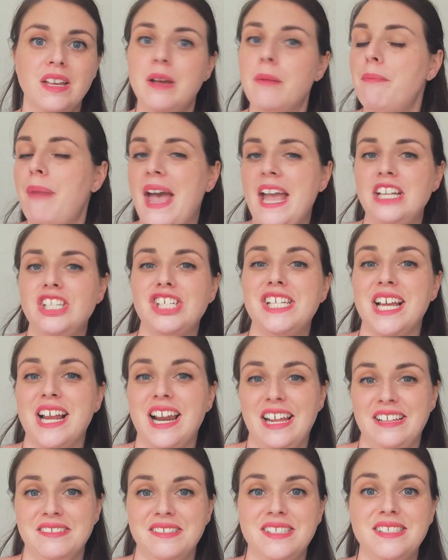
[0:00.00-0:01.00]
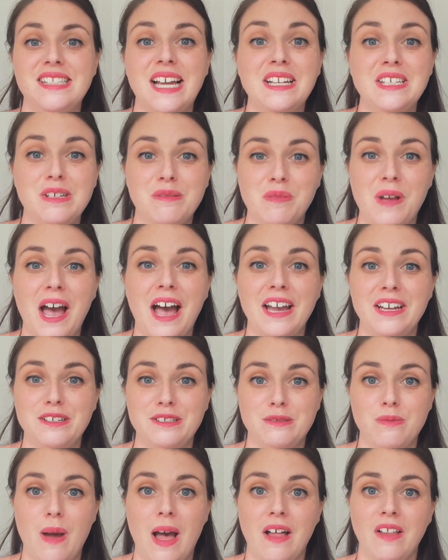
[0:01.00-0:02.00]
page-at-a-glance setup guide
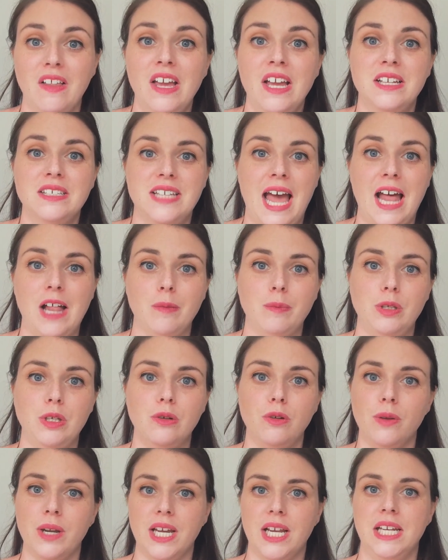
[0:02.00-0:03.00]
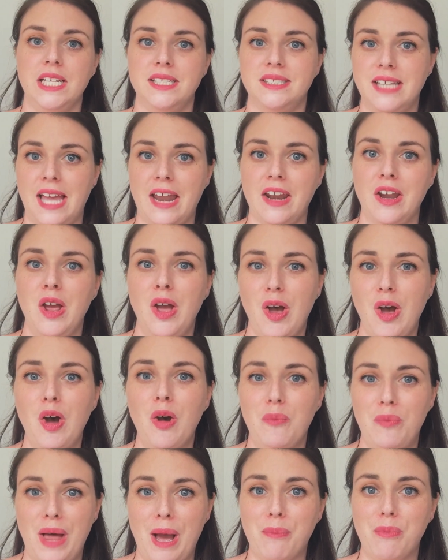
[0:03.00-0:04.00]
as well to help you quickly set
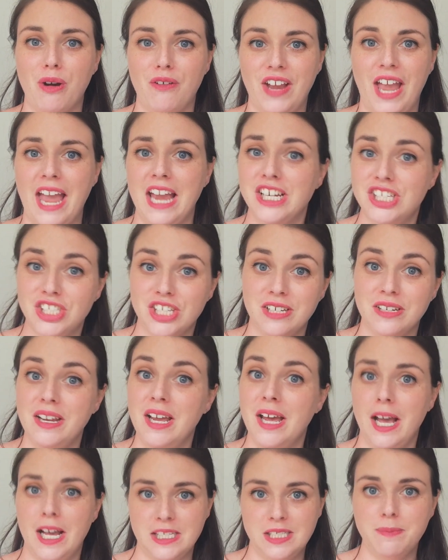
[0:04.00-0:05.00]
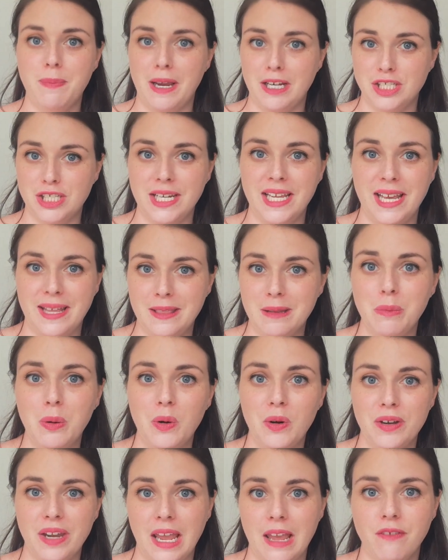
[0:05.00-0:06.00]
up that provocation, especially in the
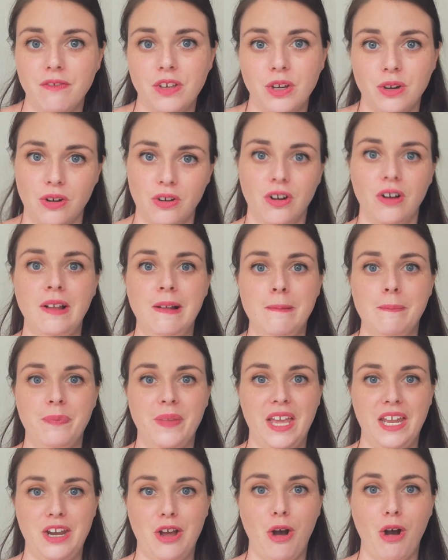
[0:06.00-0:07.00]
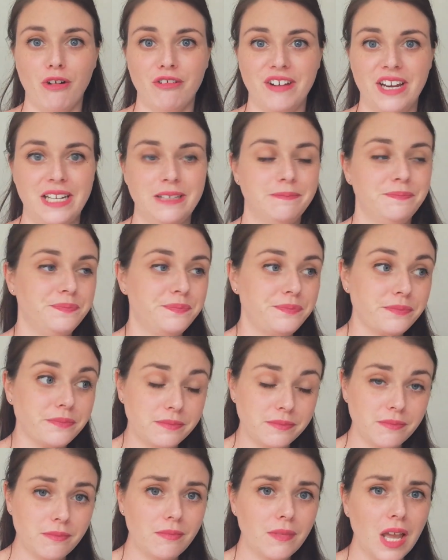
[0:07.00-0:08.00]
morning if you're in a hurry.
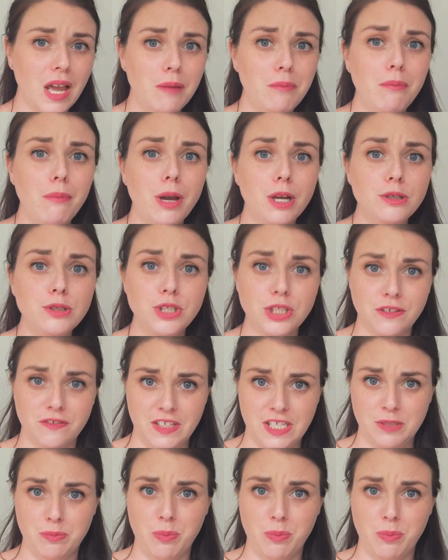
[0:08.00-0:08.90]
And most of these